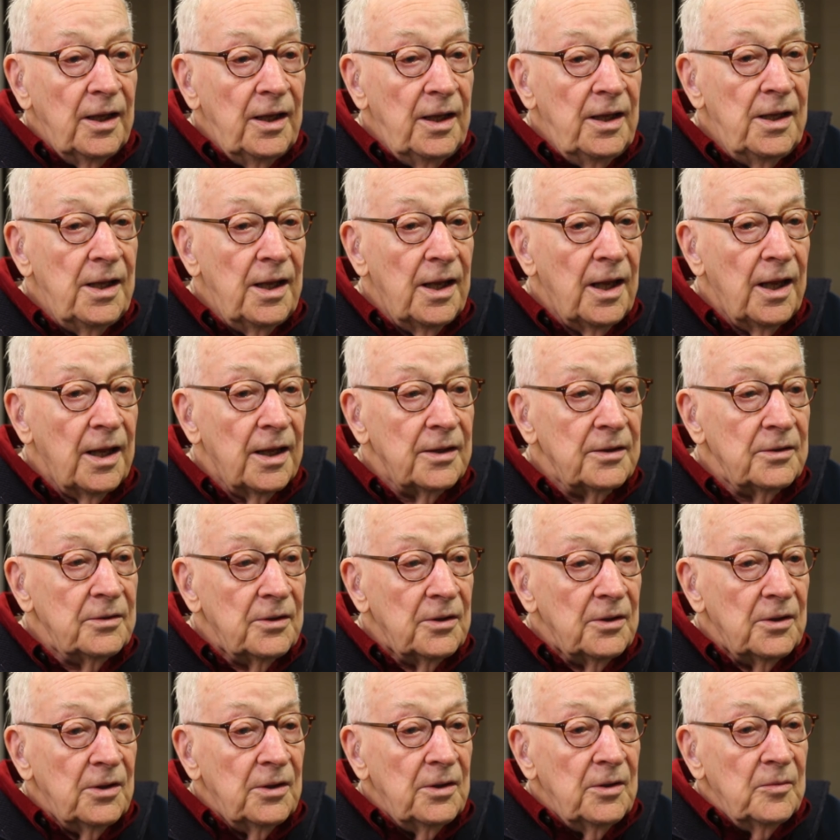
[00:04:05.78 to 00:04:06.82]
And
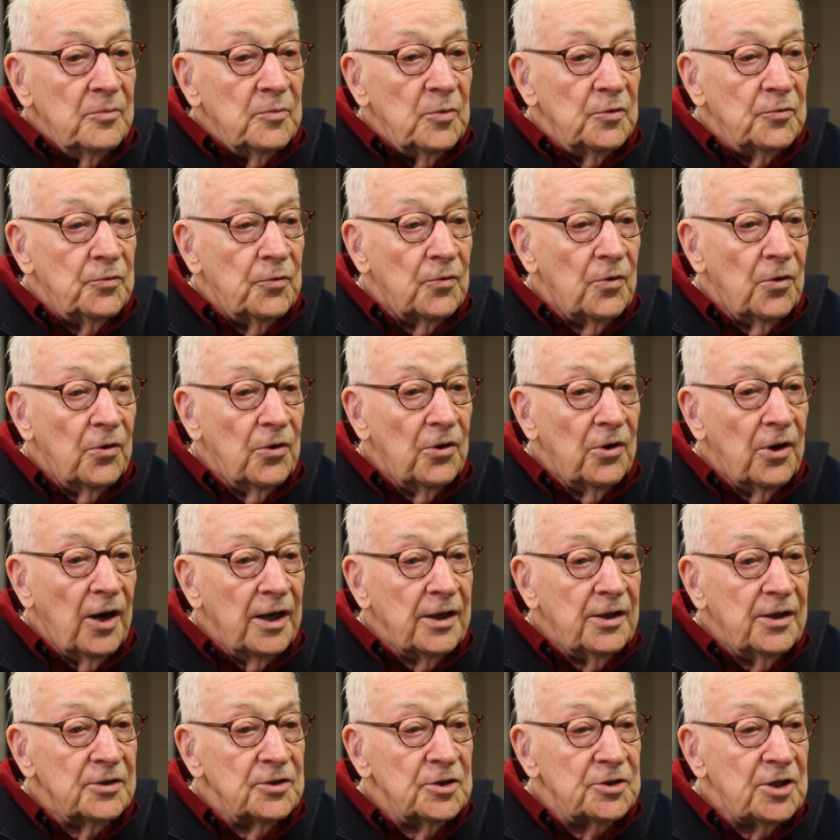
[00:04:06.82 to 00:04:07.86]
before I
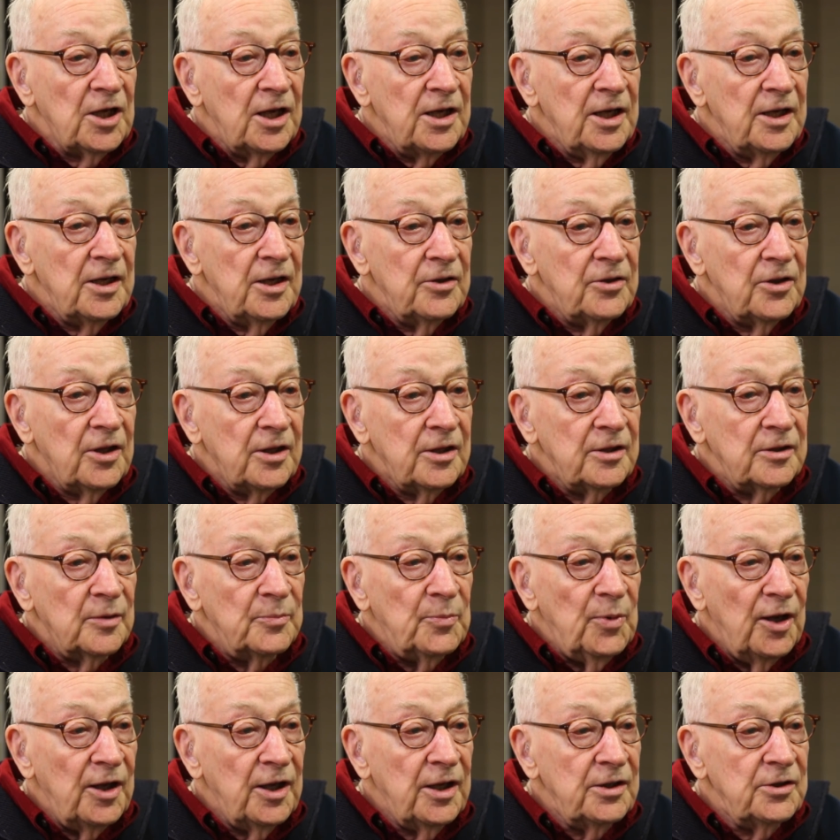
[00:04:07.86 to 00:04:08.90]
could say anything, the
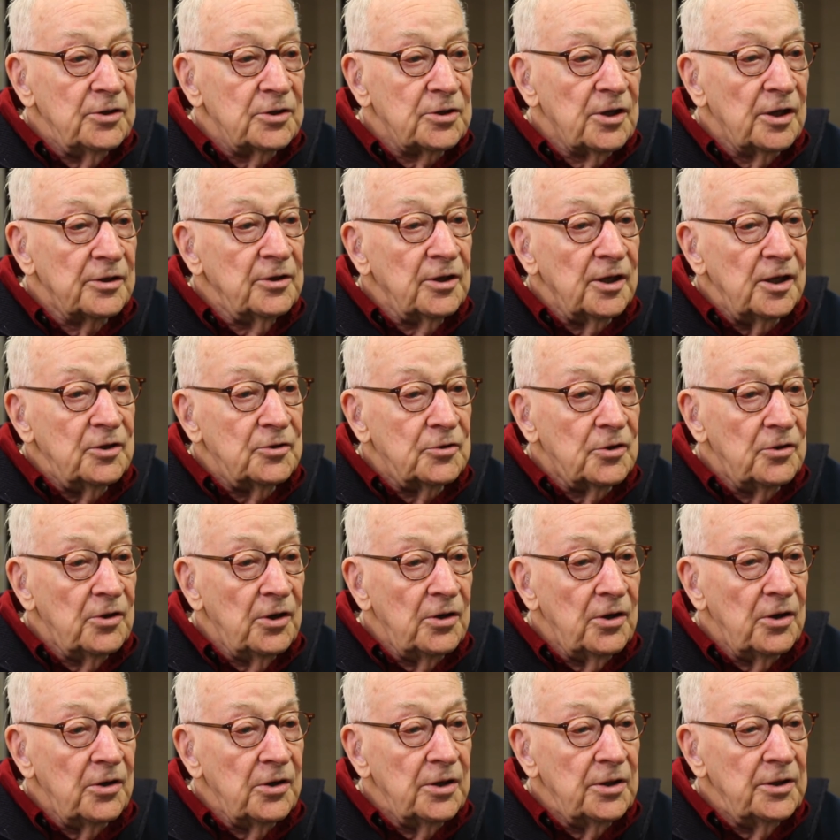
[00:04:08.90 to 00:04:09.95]
plane suddenly
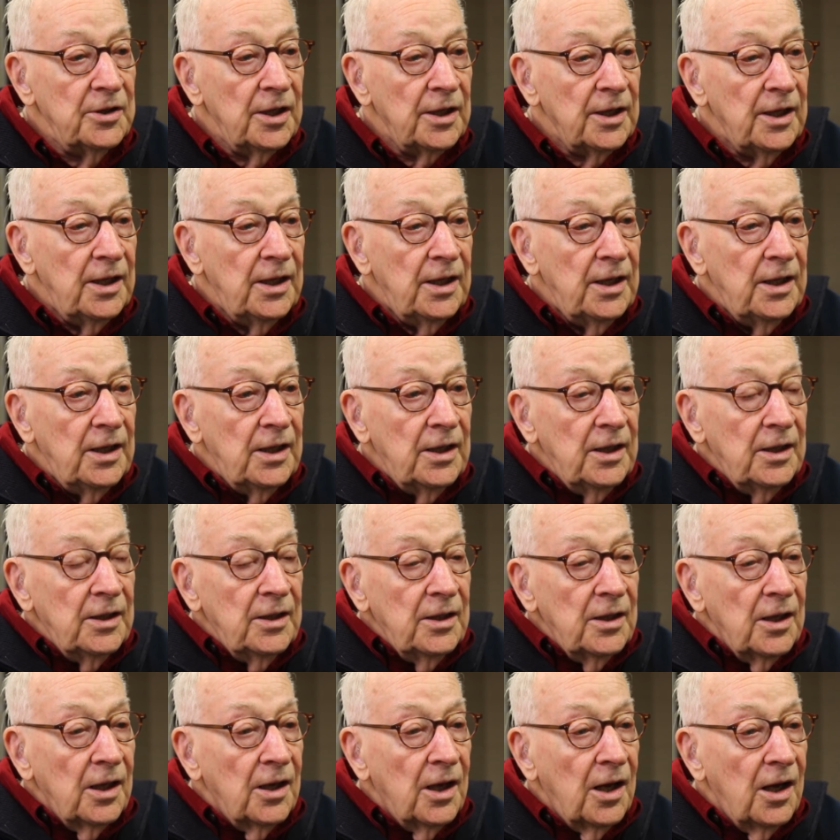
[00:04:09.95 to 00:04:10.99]
turned
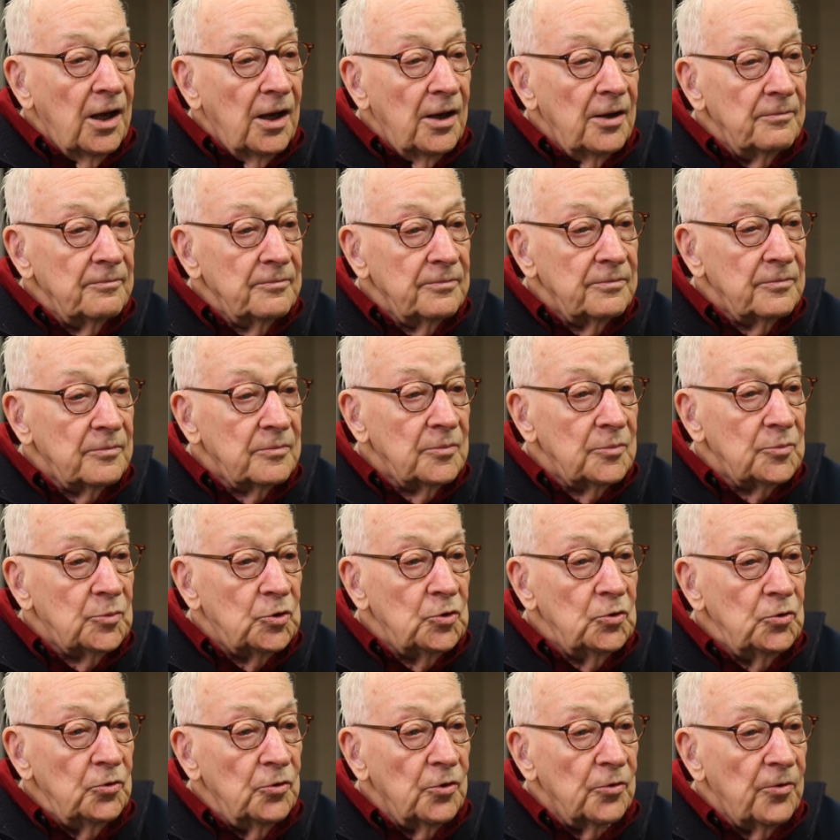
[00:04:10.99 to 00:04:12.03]

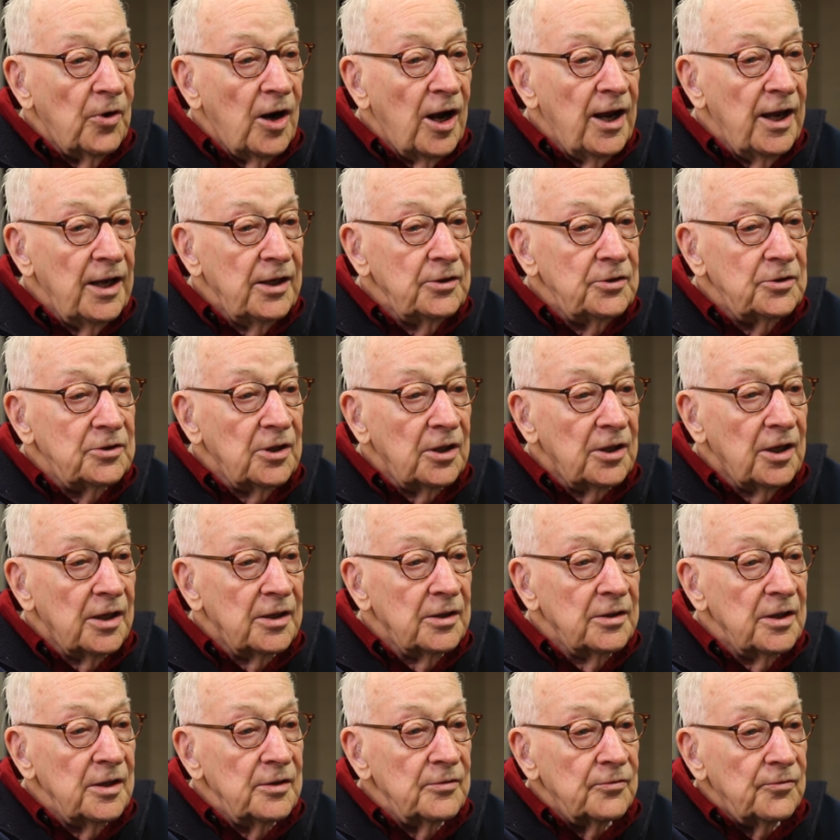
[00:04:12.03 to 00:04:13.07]
to the right
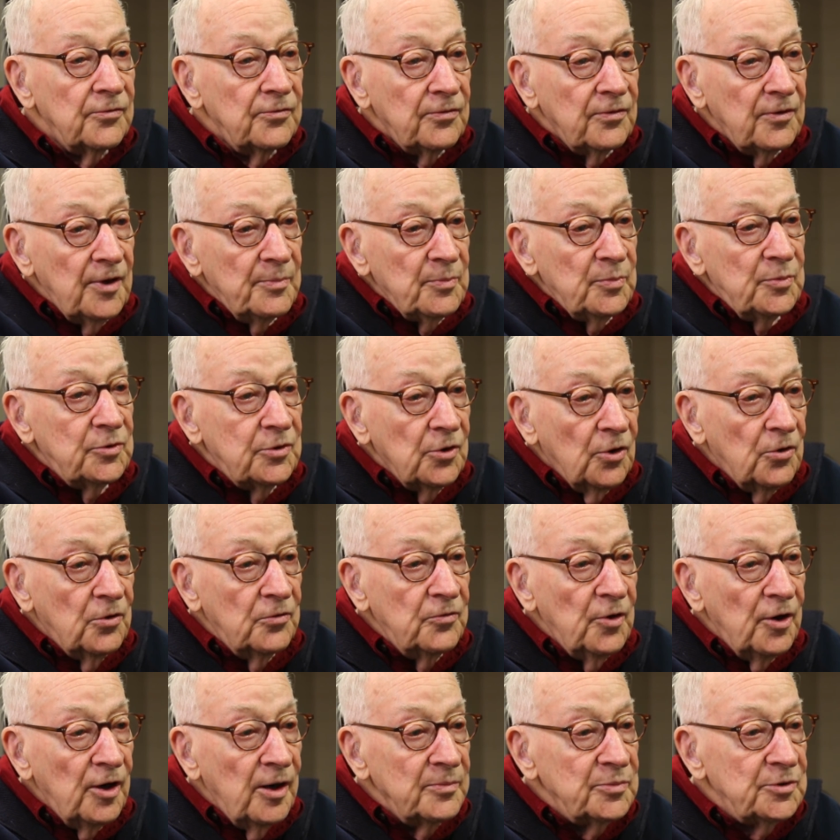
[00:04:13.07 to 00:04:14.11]
and then flipped
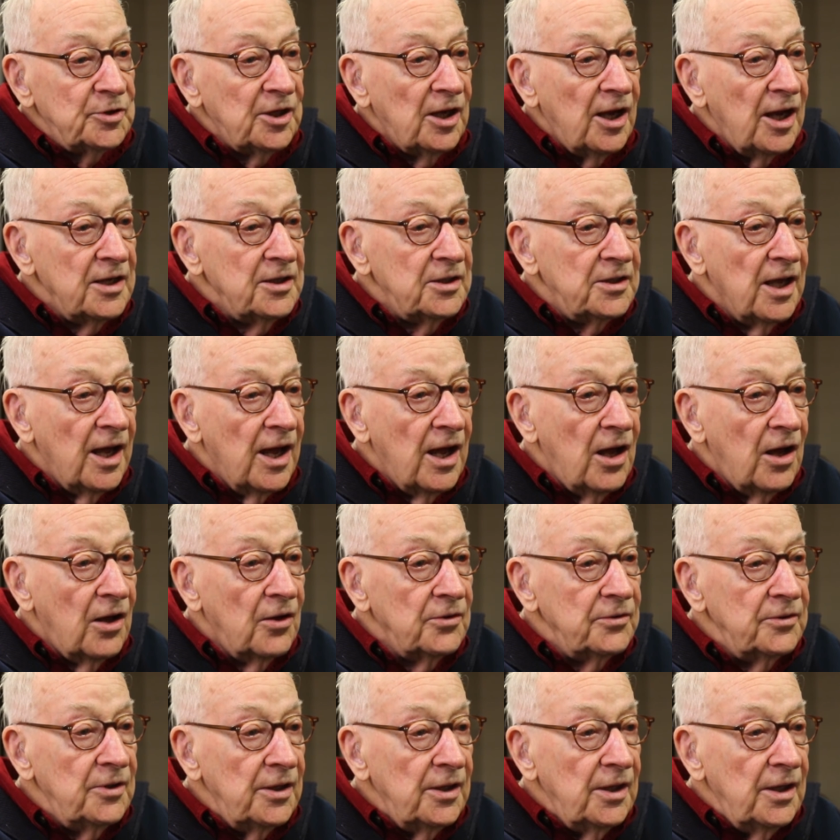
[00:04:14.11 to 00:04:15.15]
over upside
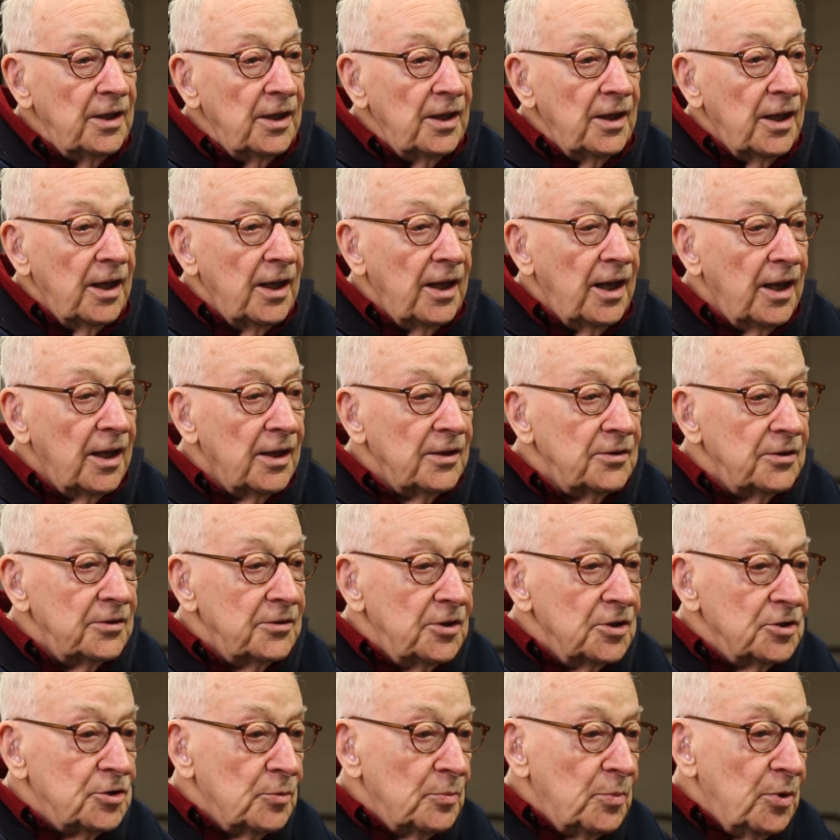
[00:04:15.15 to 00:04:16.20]
down and
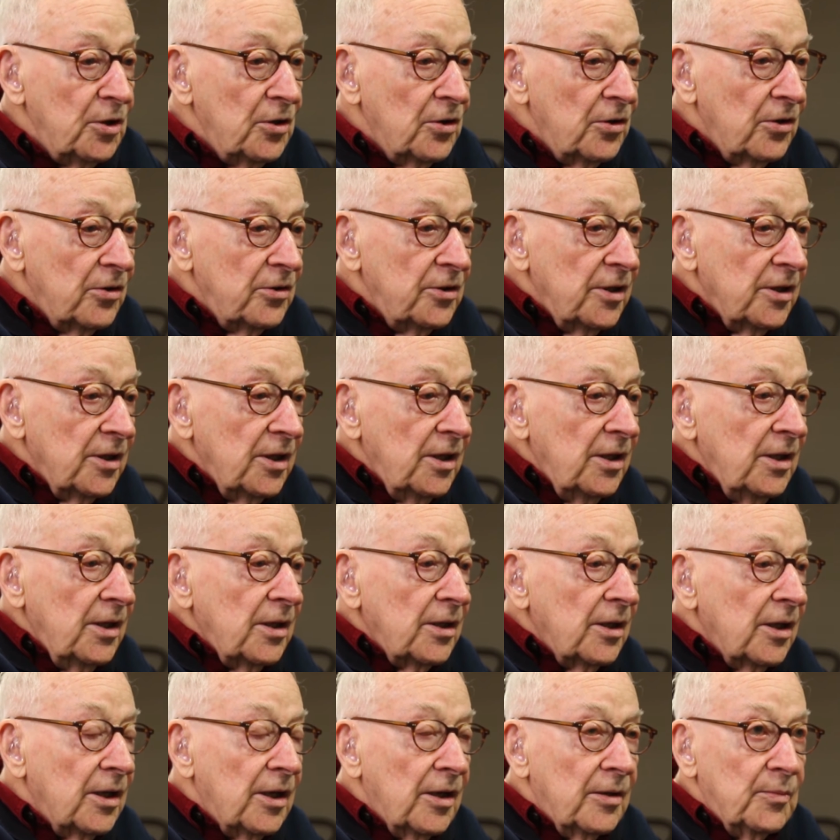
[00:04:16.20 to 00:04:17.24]
disappeared
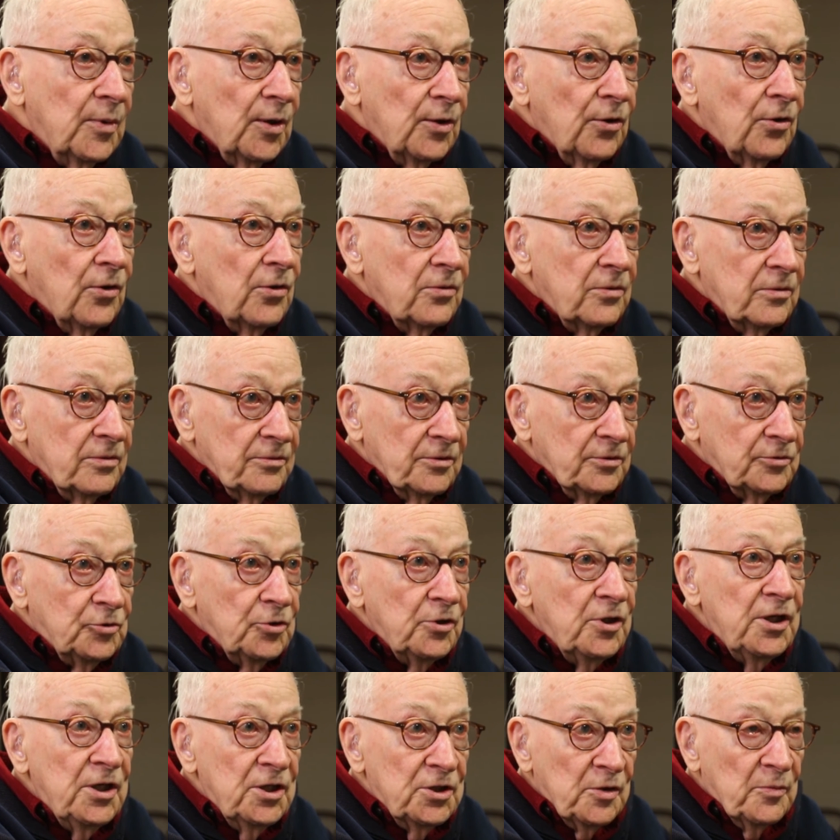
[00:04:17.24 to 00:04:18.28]
below
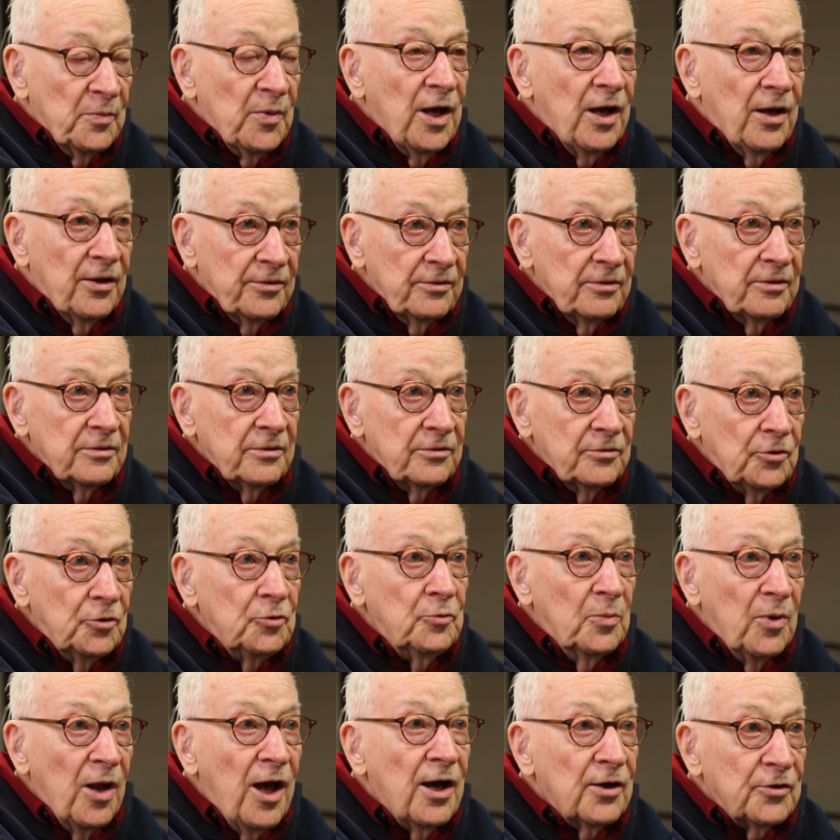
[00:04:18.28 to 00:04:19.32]
trees about two
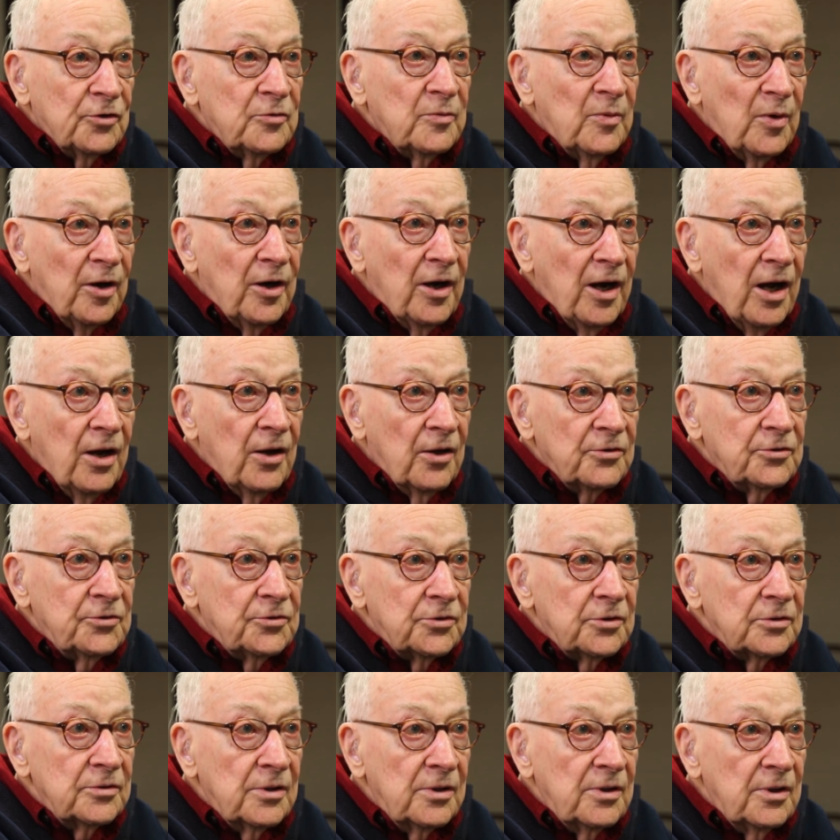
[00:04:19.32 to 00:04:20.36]
blocks from our house.